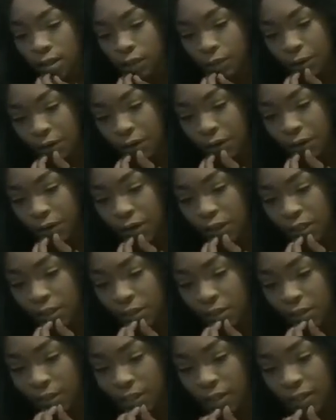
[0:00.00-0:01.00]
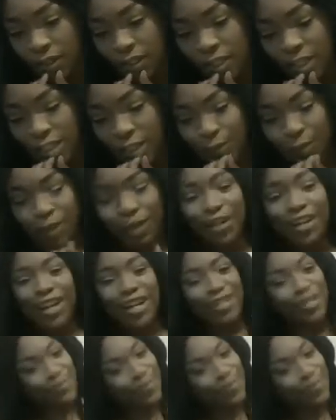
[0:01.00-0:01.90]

Spirit. So it says Spirit has a